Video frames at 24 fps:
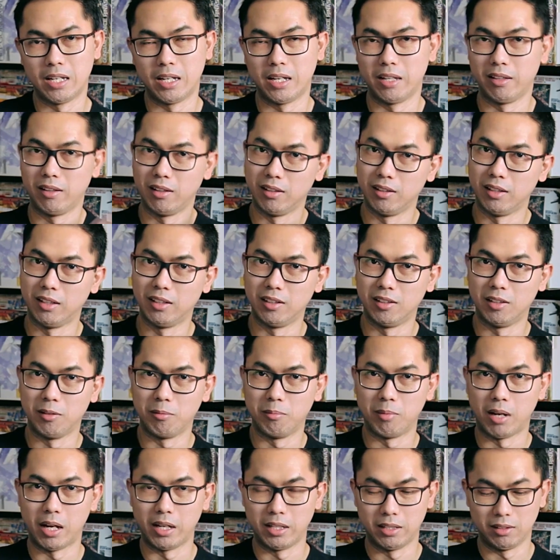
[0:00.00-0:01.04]
I then ended
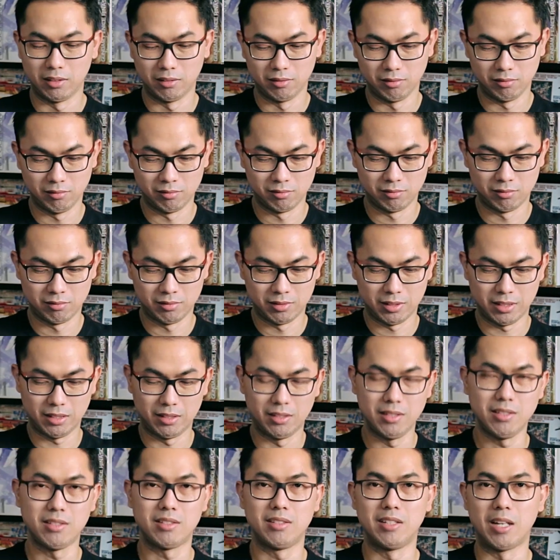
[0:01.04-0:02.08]
up buying
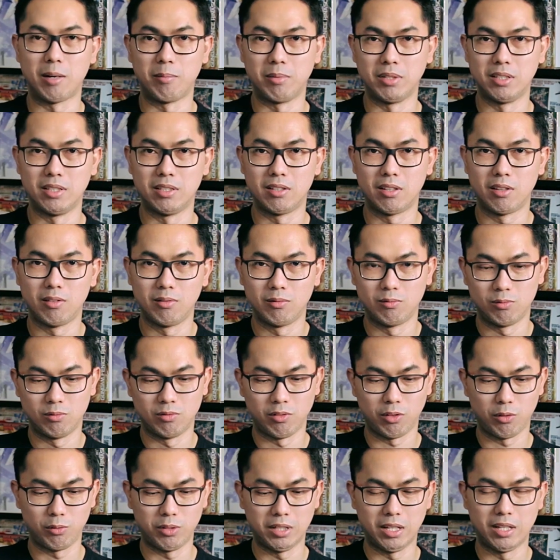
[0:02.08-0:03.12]
this Japanese
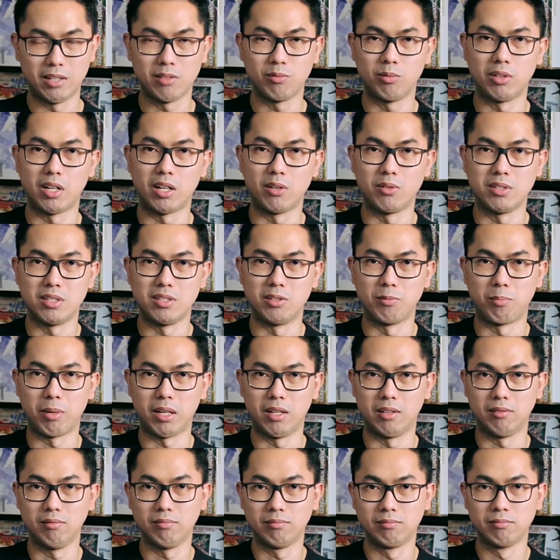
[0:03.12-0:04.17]
3DS when I was in
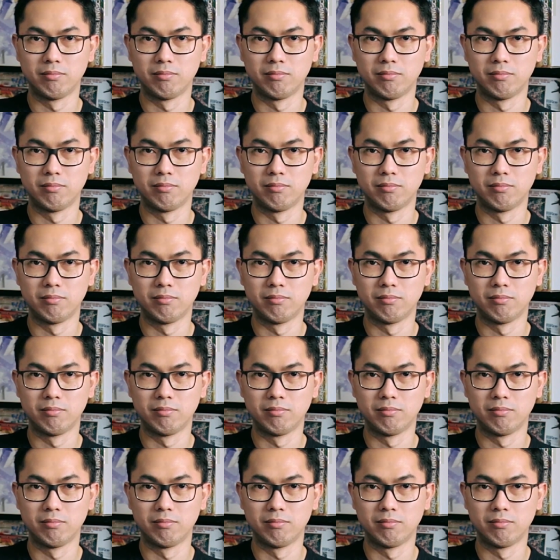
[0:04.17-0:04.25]
Japan,